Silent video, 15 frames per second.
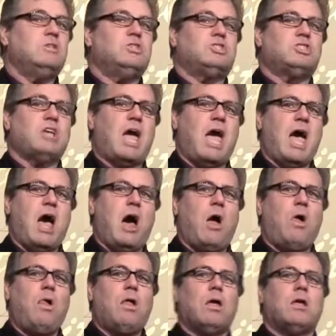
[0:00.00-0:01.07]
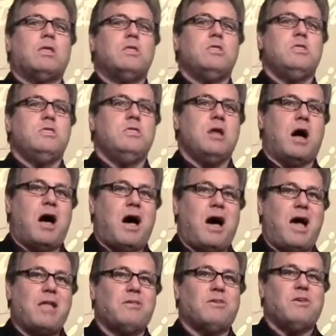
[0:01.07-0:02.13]
shall
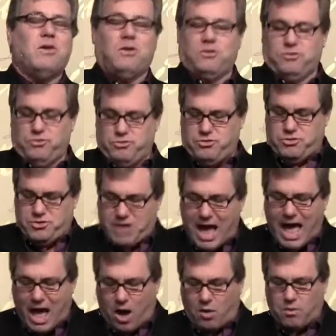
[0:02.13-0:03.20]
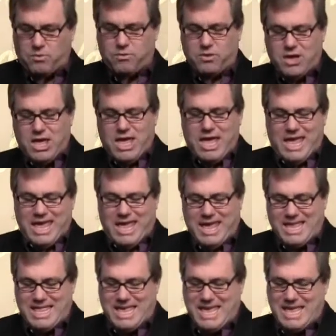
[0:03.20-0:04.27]
not doubt
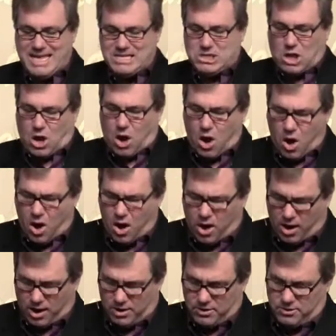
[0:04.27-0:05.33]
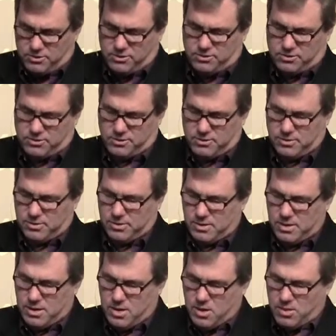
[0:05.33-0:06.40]
in his heart
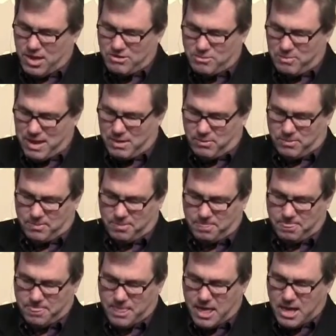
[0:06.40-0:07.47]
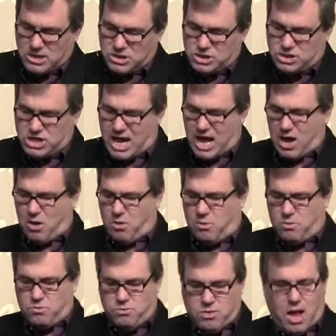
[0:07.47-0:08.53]
that's a big one.
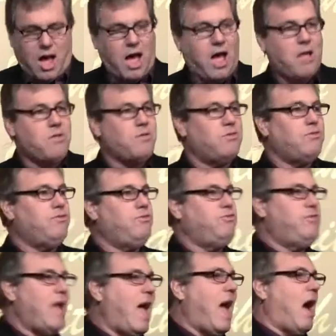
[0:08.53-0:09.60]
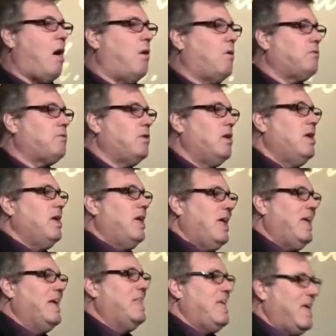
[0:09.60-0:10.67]
Shall not doubt
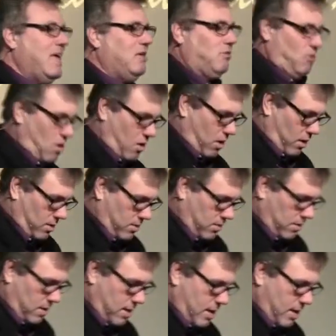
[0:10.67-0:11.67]
in his heart,